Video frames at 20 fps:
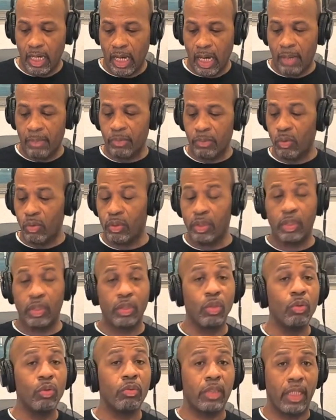I'm doing a
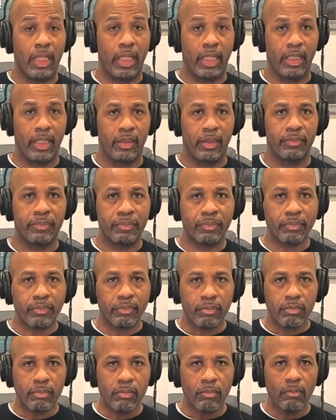new thing,
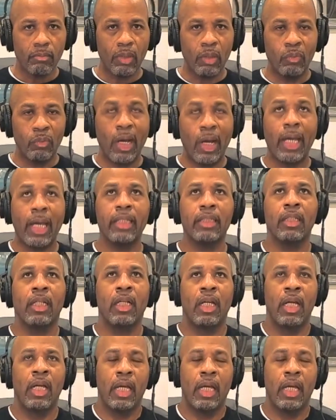right?